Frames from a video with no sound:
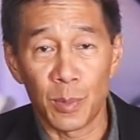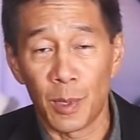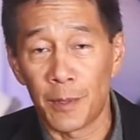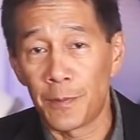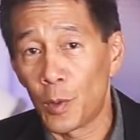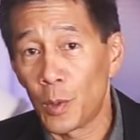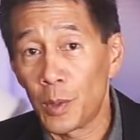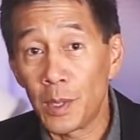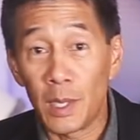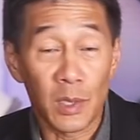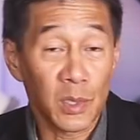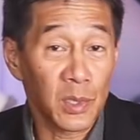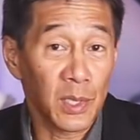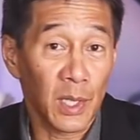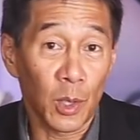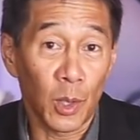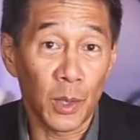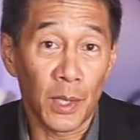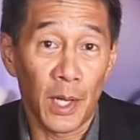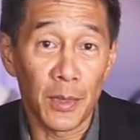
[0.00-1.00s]
before they
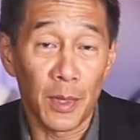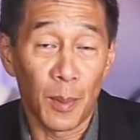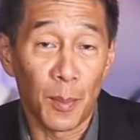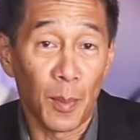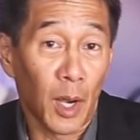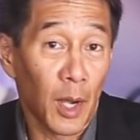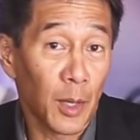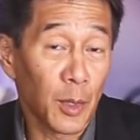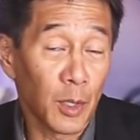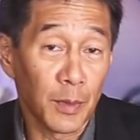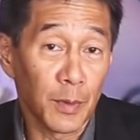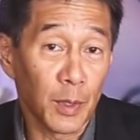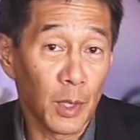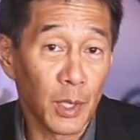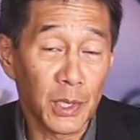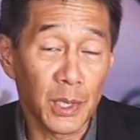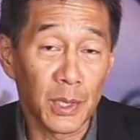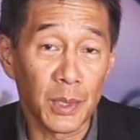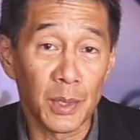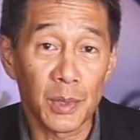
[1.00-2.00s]
settled on the modern
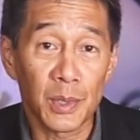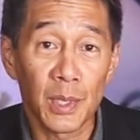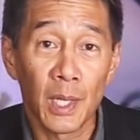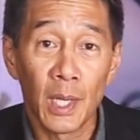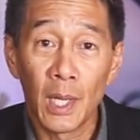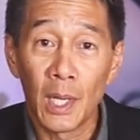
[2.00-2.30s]
versions,